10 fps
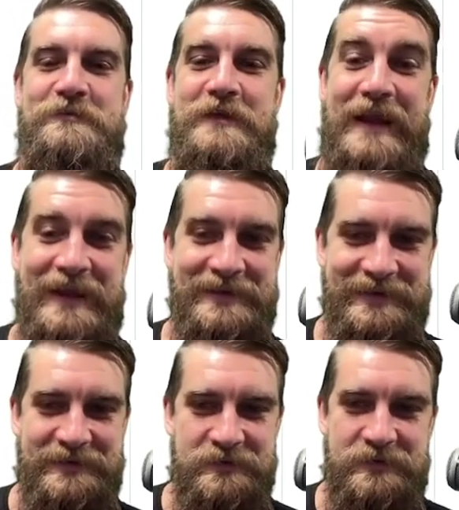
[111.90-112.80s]

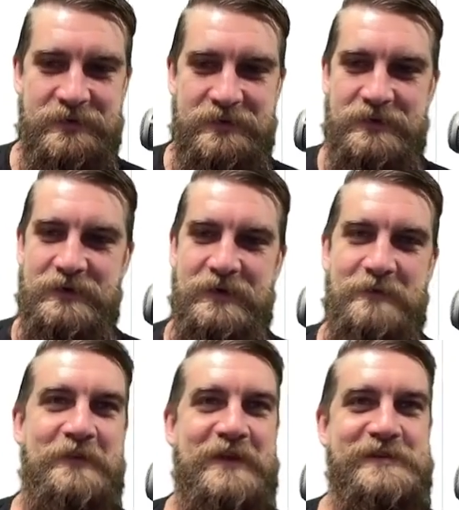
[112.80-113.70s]
handy.
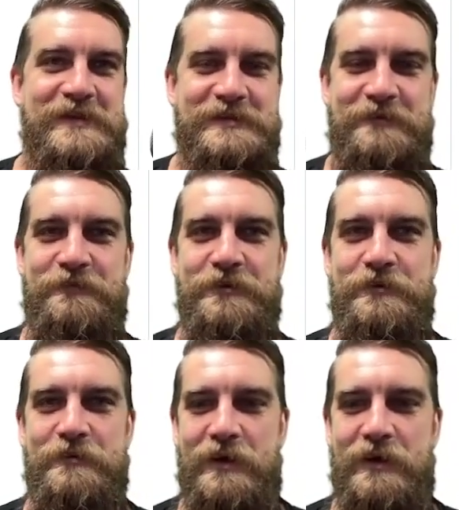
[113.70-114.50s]
And that's easy for you.